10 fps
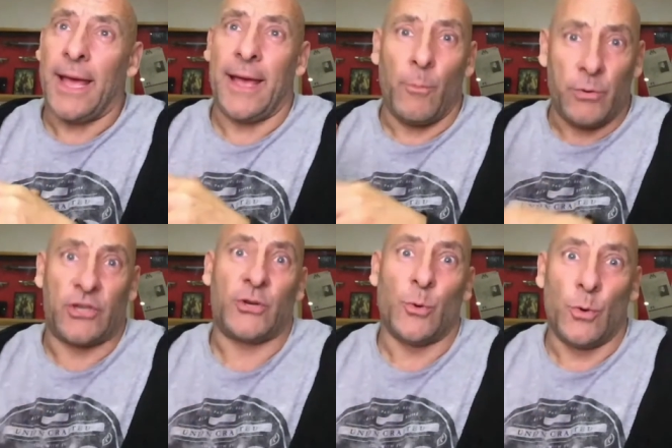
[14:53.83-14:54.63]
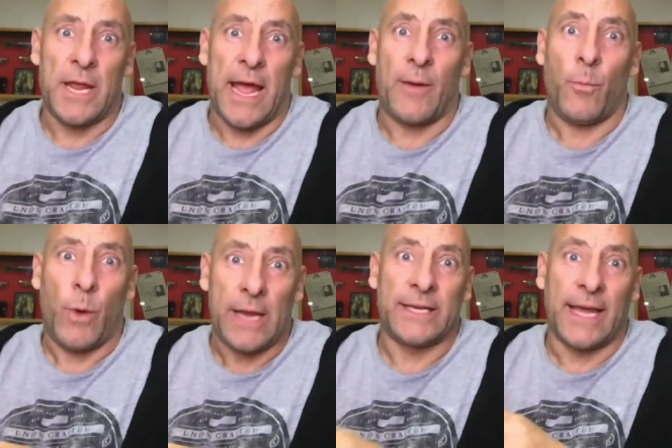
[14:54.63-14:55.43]
with a sword in your
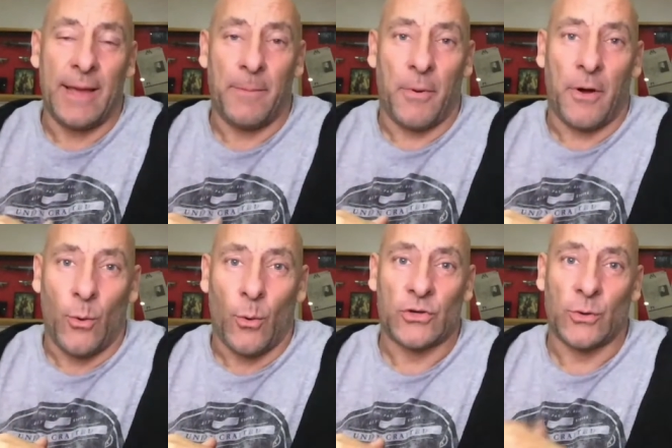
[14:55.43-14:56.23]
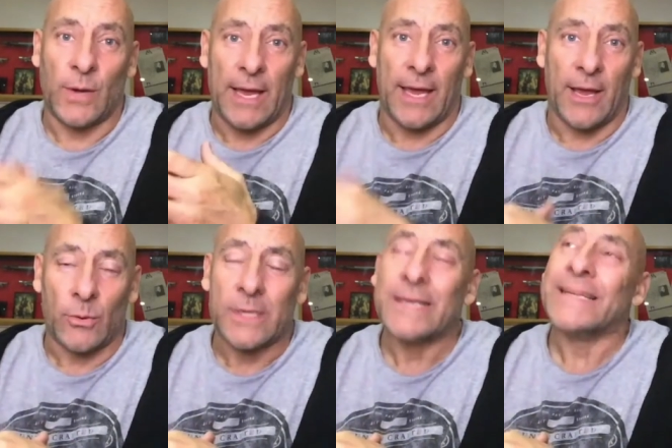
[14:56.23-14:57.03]
hand, waiting to get hit by a horse or get
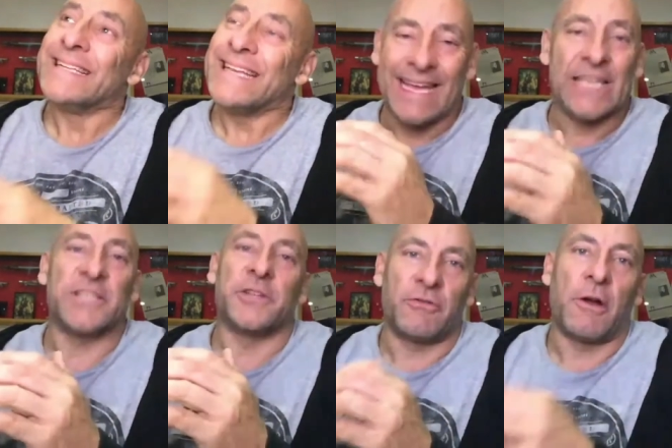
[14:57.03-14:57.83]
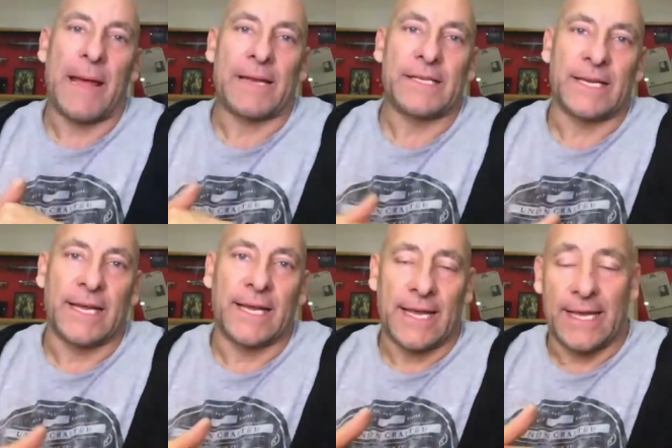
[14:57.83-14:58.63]
killed. It isn't as romantic.